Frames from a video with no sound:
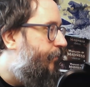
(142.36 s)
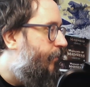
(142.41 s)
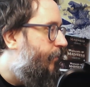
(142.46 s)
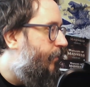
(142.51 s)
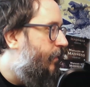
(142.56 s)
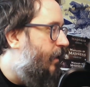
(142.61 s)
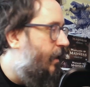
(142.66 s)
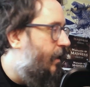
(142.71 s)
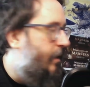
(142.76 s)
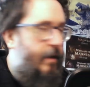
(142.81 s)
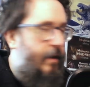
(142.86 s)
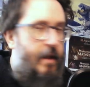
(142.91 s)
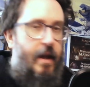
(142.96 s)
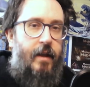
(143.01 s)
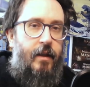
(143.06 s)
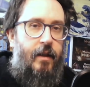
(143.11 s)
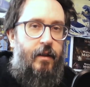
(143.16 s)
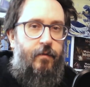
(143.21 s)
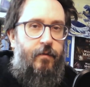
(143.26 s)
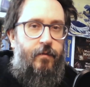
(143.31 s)
Then
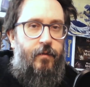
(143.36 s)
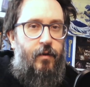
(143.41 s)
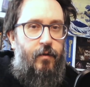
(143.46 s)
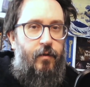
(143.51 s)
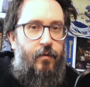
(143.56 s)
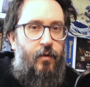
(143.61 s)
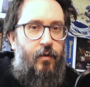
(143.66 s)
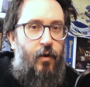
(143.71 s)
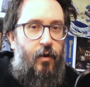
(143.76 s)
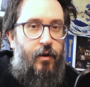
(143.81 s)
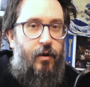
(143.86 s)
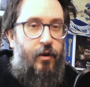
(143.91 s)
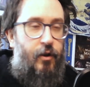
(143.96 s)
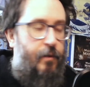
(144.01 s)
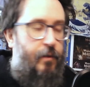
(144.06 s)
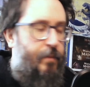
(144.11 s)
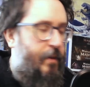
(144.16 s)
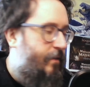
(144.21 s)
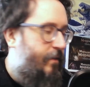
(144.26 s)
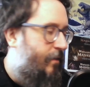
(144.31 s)
you've not got a good
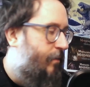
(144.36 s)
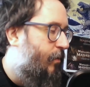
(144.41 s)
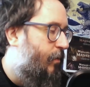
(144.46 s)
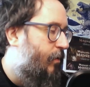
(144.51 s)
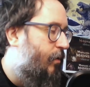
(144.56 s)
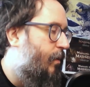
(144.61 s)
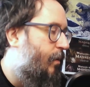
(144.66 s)
business model.